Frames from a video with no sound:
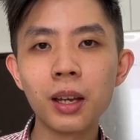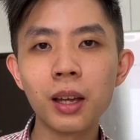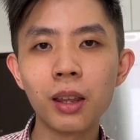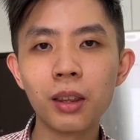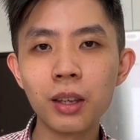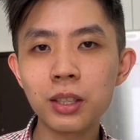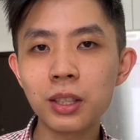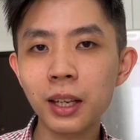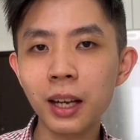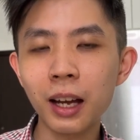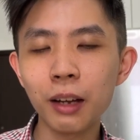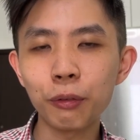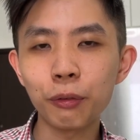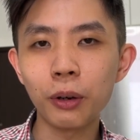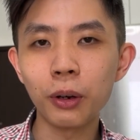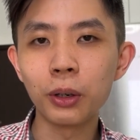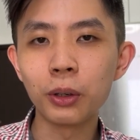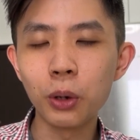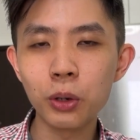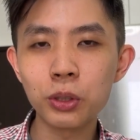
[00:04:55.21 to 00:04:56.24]
this card
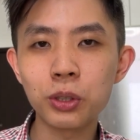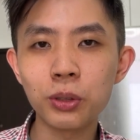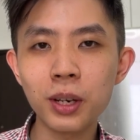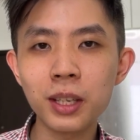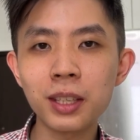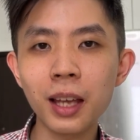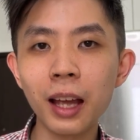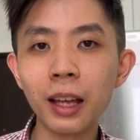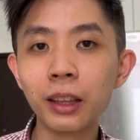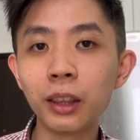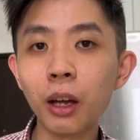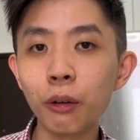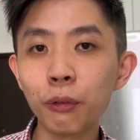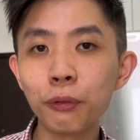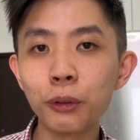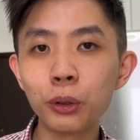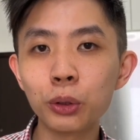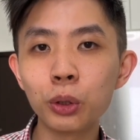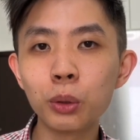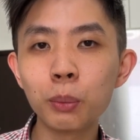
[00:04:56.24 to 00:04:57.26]
for groceries and not
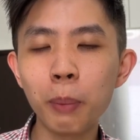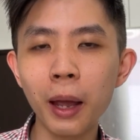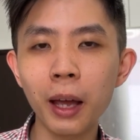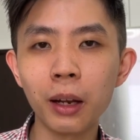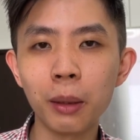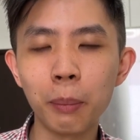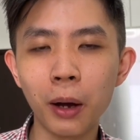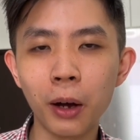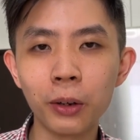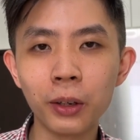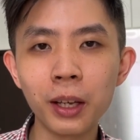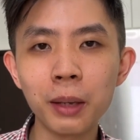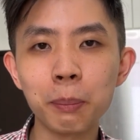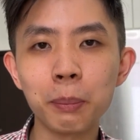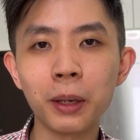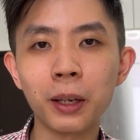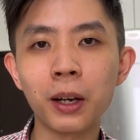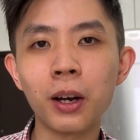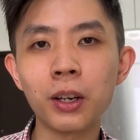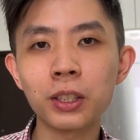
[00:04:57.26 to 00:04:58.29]
feel too bad about it,
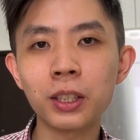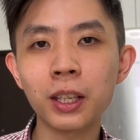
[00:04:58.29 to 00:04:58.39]
because